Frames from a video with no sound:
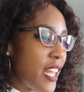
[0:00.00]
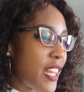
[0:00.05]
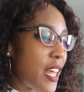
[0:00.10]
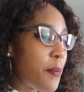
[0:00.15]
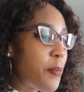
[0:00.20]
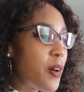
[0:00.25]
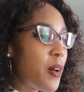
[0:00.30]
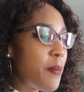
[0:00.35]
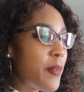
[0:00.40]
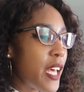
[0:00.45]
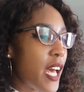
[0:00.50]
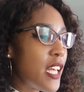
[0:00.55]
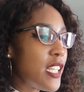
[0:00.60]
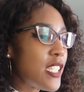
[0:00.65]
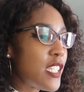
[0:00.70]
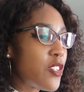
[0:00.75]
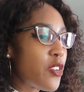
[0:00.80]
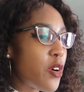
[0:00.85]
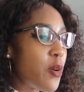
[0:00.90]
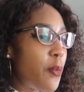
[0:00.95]
they put me
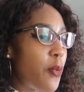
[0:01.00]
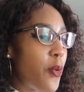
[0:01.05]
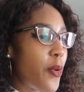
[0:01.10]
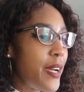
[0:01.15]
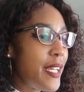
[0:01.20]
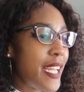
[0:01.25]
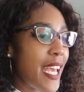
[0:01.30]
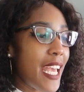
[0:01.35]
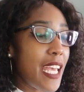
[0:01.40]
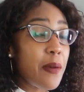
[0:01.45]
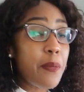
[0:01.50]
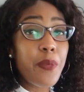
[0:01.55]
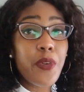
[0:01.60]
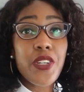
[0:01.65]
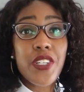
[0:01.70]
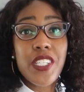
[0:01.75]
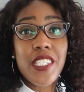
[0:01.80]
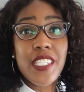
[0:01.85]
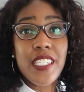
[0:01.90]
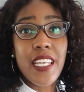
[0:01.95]
at
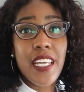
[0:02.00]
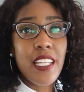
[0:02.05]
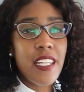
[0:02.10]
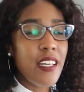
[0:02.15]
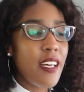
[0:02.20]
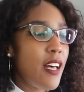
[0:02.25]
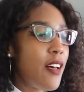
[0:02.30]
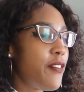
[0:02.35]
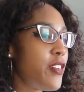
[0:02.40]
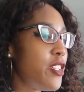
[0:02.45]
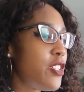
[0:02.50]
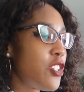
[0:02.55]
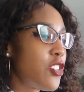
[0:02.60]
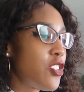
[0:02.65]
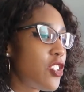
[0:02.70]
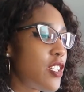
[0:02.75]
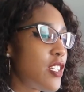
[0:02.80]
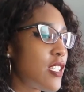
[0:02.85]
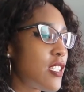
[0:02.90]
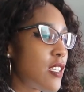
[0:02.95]
0.8% of
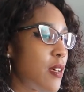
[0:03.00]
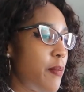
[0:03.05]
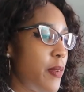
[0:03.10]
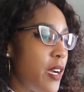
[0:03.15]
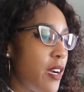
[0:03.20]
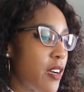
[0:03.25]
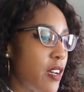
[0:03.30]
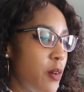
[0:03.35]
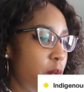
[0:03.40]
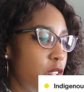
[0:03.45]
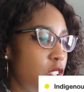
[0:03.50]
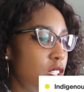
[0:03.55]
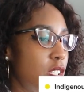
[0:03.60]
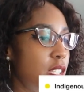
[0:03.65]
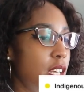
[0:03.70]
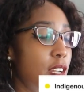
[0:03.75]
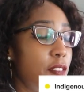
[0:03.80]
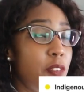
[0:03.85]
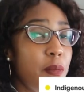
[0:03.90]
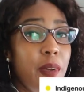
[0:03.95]
Indigenous America, which
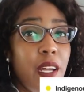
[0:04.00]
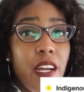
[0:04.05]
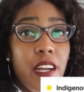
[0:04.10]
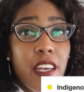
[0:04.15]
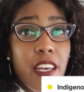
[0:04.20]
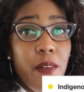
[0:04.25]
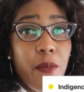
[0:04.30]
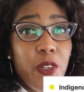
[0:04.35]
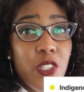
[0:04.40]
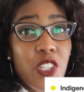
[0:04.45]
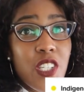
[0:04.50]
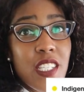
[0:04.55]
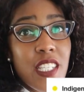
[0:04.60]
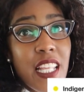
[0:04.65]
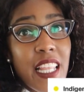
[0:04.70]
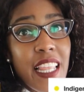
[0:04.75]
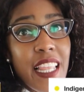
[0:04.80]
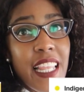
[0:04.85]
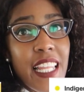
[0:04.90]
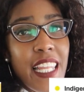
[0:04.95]
is Native American, which is
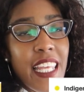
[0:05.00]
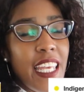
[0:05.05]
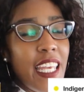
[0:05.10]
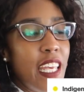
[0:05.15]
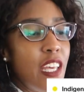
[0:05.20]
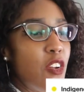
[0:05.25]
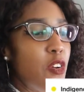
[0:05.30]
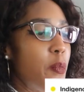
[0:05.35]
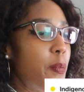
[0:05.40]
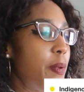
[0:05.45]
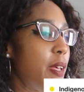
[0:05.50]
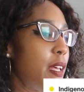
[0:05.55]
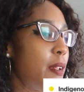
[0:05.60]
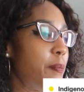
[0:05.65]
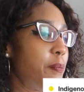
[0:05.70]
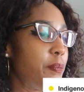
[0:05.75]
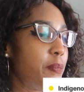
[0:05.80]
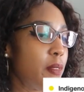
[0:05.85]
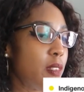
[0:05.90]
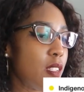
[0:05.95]
a little
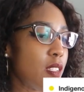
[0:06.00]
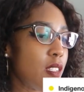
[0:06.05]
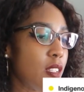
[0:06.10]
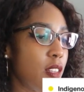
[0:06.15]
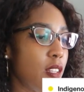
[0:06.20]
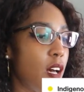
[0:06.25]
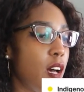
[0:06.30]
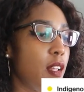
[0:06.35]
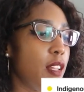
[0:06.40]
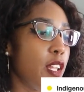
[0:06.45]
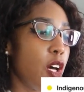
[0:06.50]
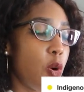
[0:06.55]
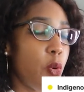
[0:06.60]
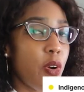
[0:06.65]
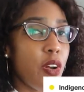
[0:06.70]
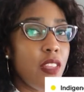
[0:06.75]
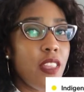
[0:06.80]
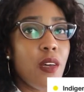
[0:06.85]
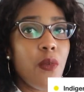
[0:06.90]
bit lower